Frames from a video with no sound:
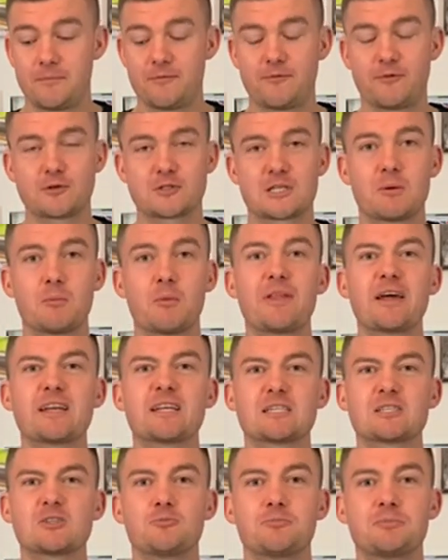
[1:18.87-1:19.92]
For someone that
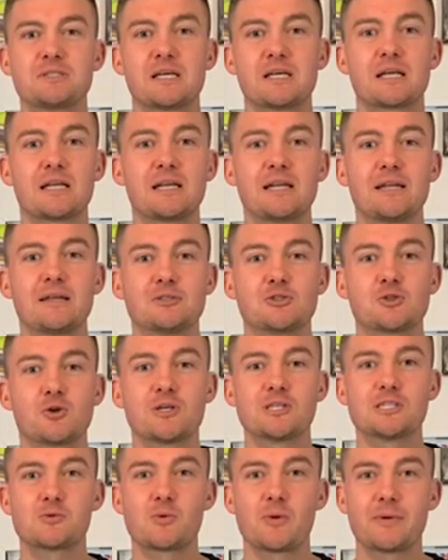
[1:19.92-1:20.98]
doesn't particularly enjoy
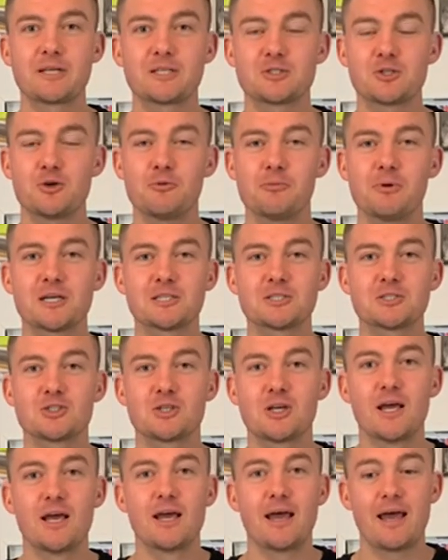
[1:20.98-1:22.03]
swimming too much,
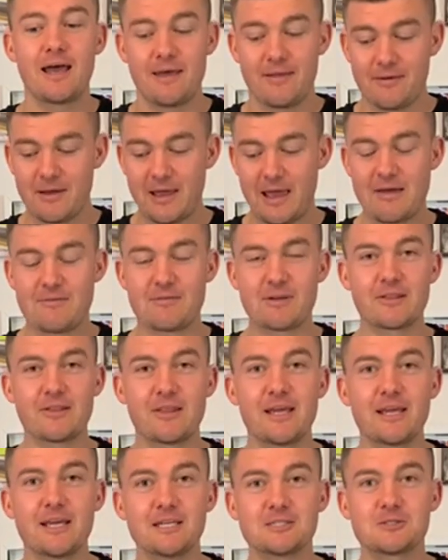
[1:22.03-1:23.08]
having
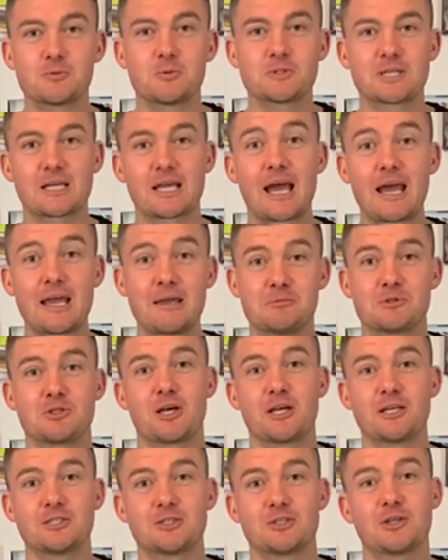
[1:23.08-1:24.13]
these was a game
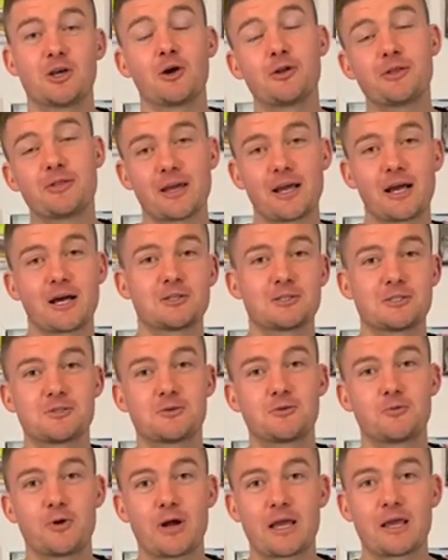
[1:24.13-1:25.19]
changer. The only thing I'd
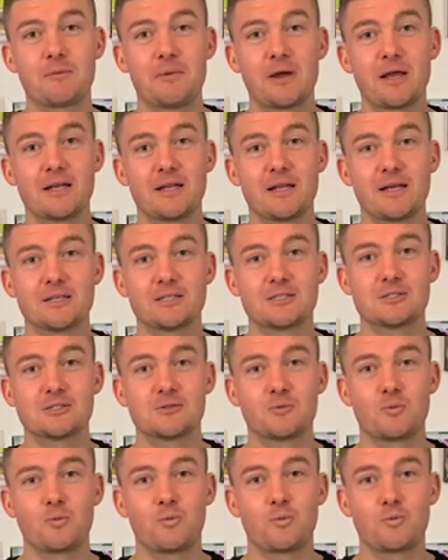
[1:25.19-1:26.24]
recommend is
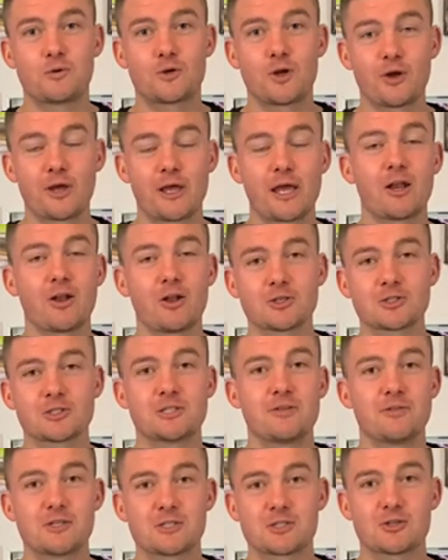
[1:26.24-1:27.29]
don't get lost
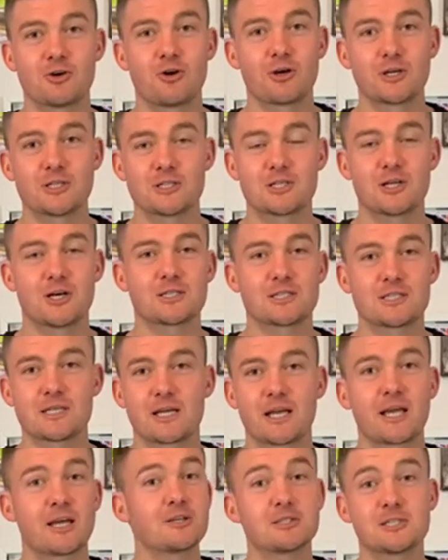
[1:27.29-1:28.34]
in the song and start
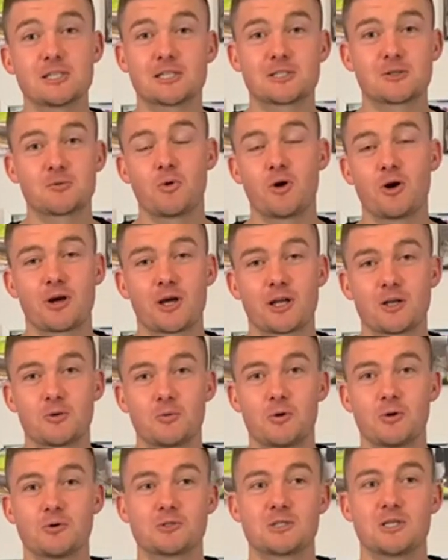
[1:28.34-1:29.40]
singing, because it doesn't work
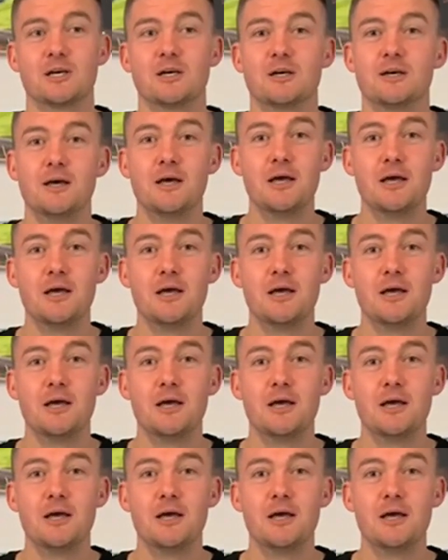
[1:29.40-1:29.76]
underwater.